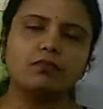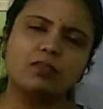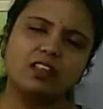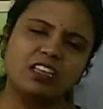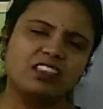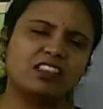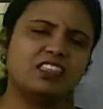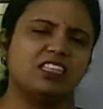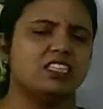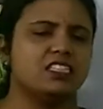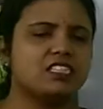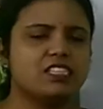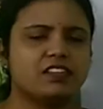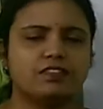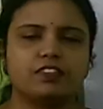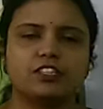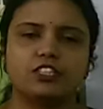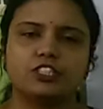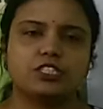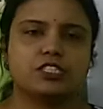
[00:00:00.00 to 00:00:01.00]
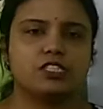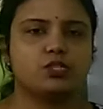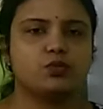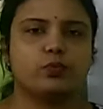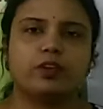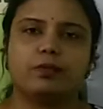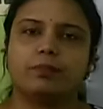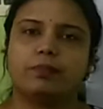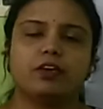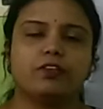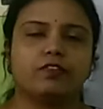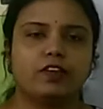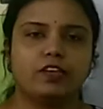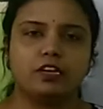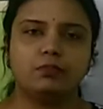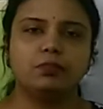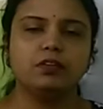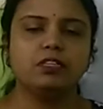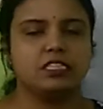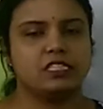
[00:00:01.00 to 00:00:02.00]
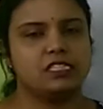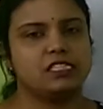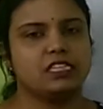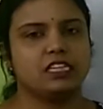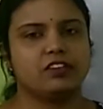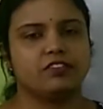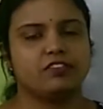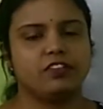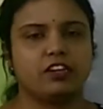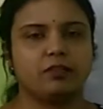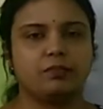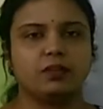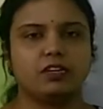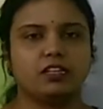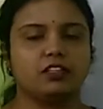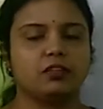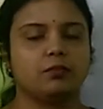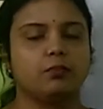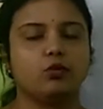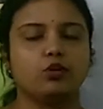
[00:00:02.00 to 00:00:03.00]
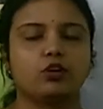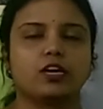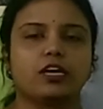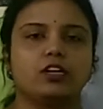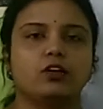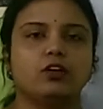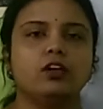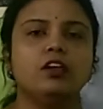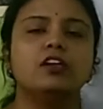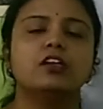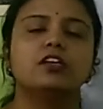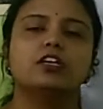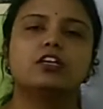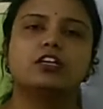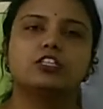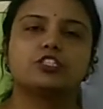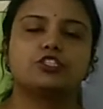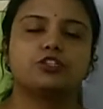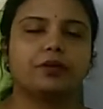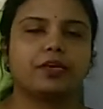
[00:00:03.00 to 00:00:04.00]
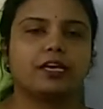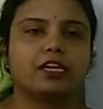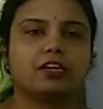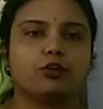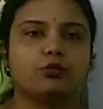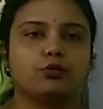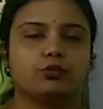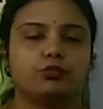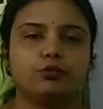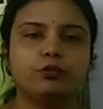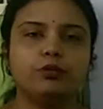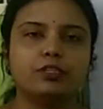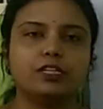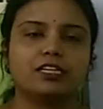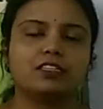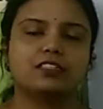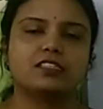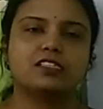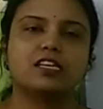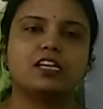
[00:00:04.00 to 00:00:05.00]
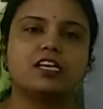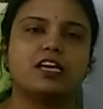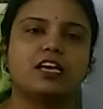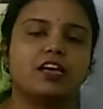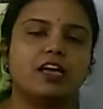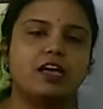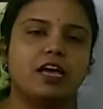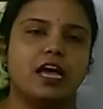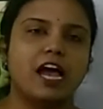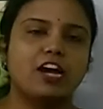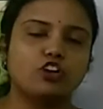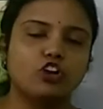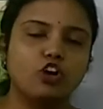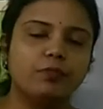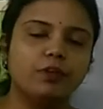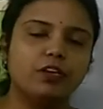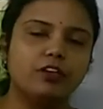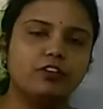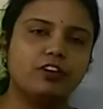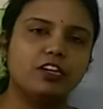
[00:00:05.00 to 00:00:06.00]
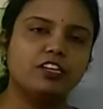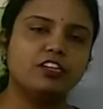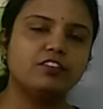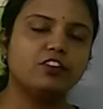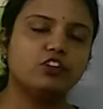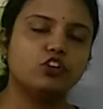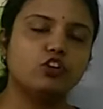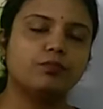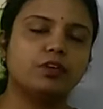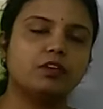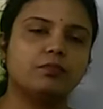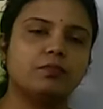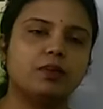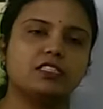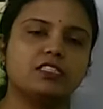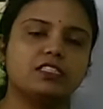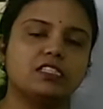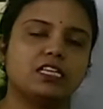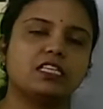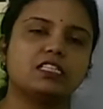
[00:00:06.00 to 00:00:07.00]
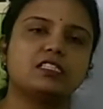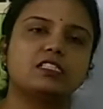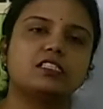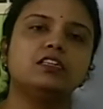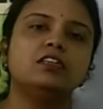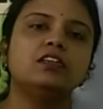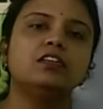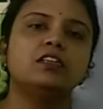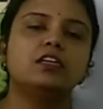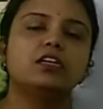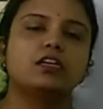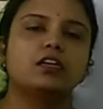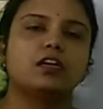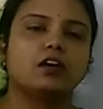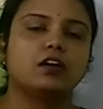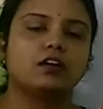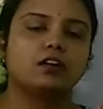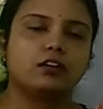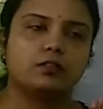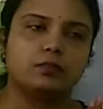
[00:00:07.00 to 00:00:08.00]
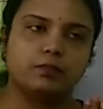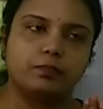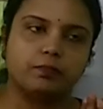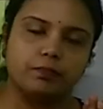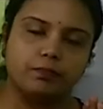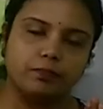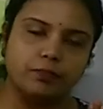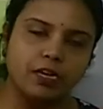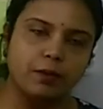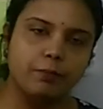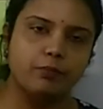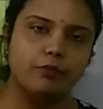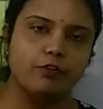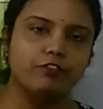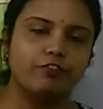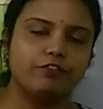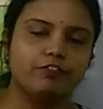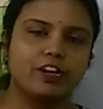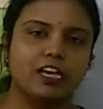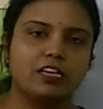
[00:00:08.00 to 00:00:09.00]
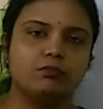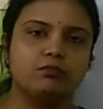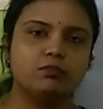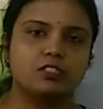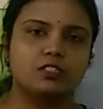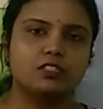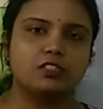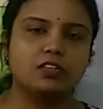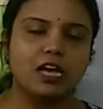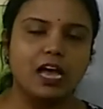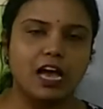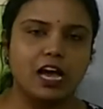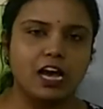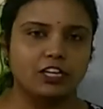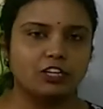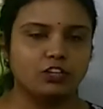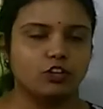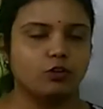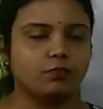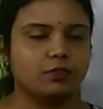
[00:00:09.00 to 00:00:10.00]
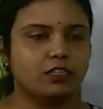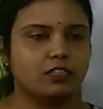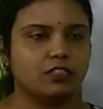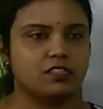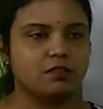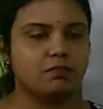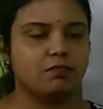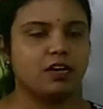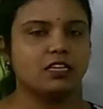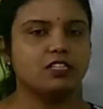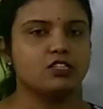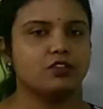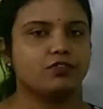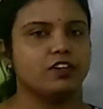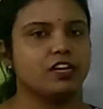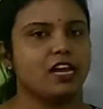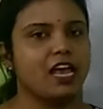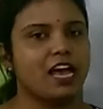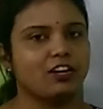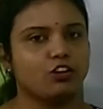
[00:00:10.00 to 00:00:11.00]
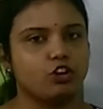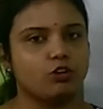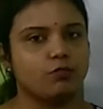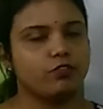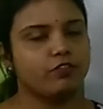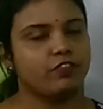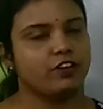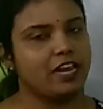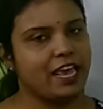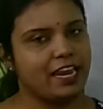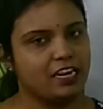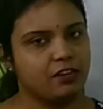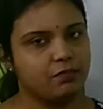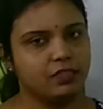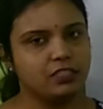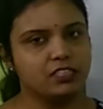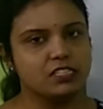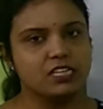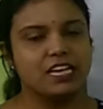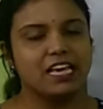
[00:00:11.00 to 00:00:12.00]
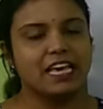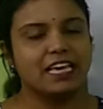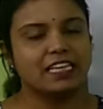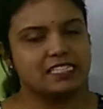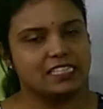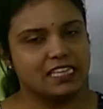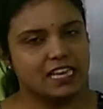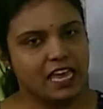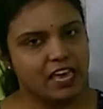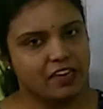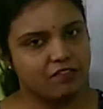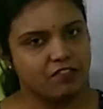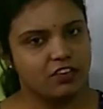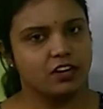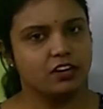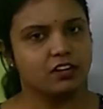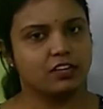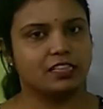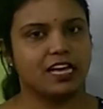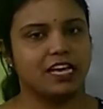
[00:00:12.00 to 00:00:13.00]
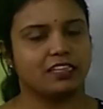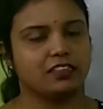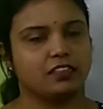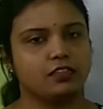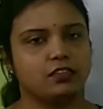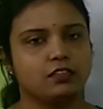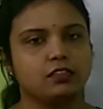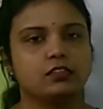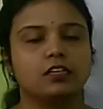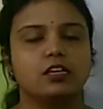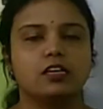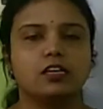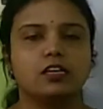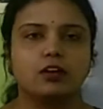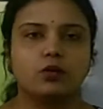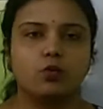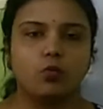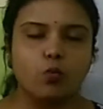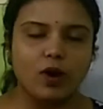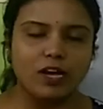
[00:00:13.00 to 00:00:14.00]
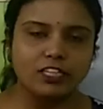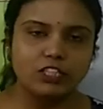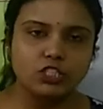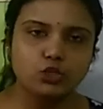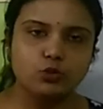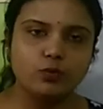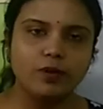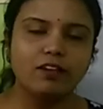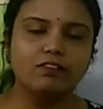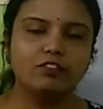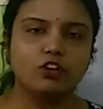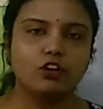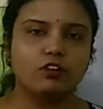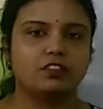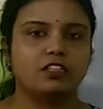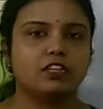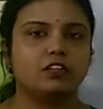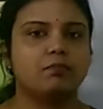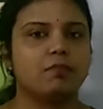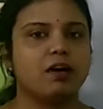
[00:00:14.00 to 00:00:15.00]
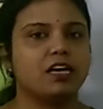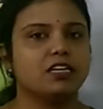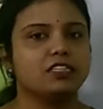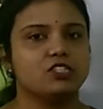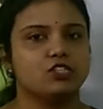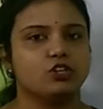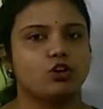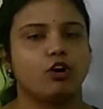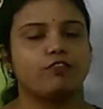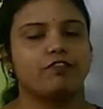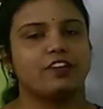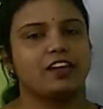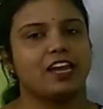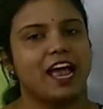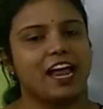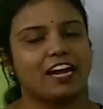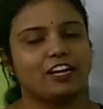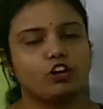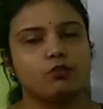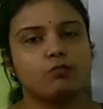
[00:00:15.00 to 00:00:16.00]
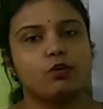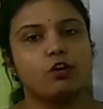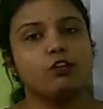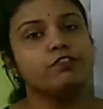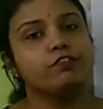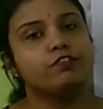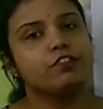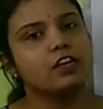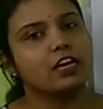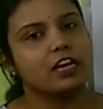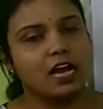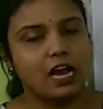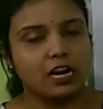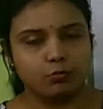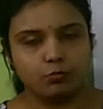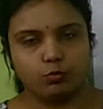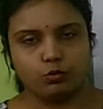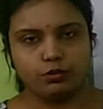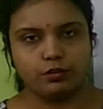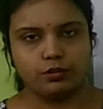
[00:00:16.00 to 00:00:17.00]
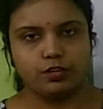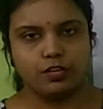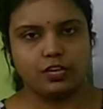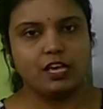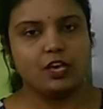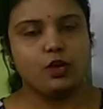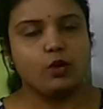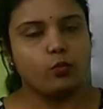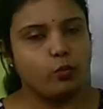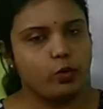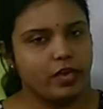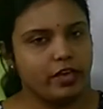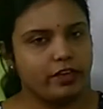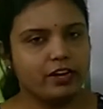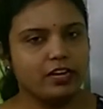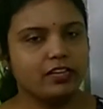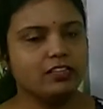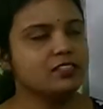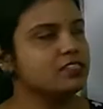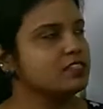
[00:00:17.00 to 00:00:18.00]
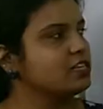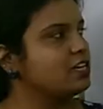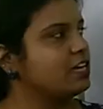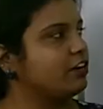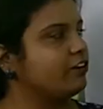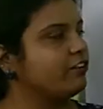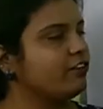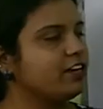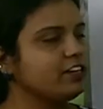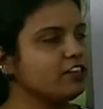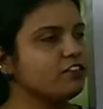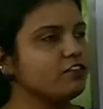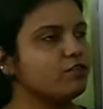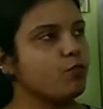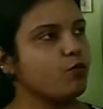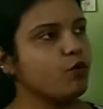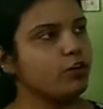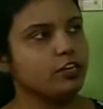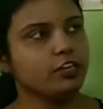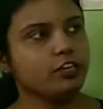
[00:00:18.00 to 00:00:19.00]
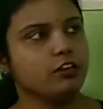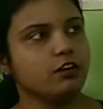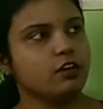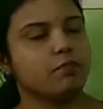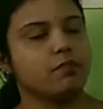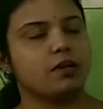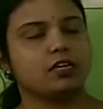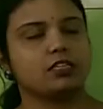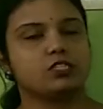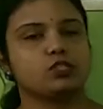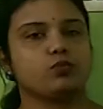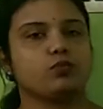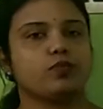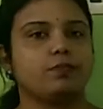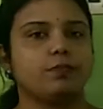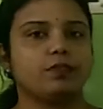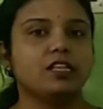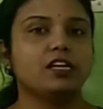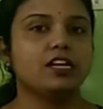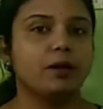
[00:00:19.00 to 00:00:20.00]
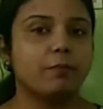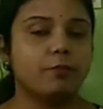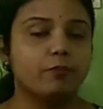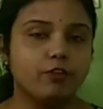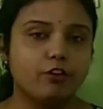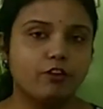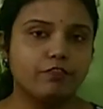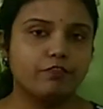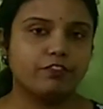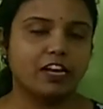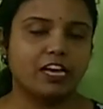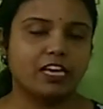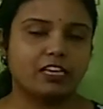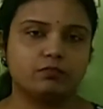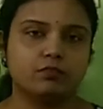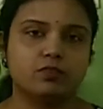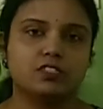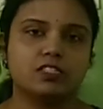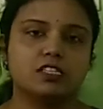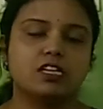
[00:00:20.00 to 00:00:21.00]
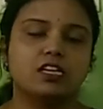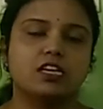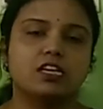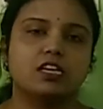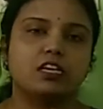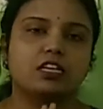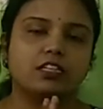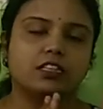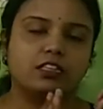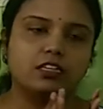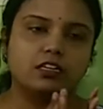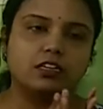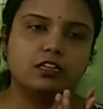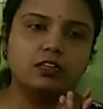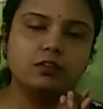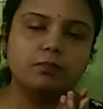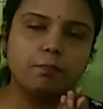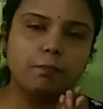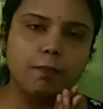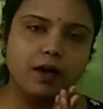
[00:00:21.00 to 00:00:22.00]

These definitions will be easily available in the book and all, so you can go through. That is, relative atomic mass is the number of times the atom, that is a mass of an atom of an element, is heavier than the 1/12 of the mass of an atom of carbon. Whereas relative molecular mass will be the number of times the